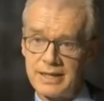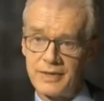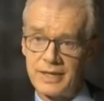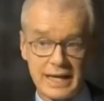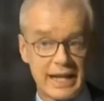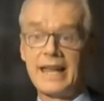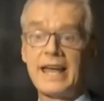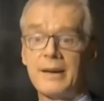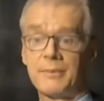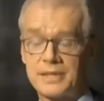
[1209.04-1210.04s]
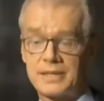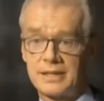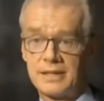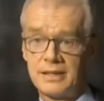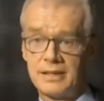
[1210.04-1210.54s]
for the collapse
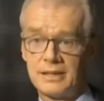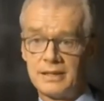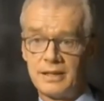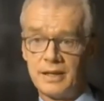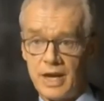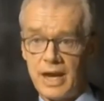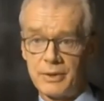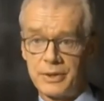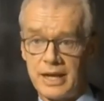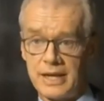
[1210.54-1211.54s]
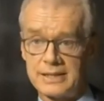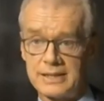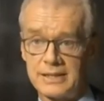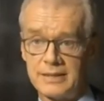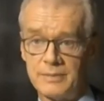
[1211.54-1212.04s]
of your healthcare system.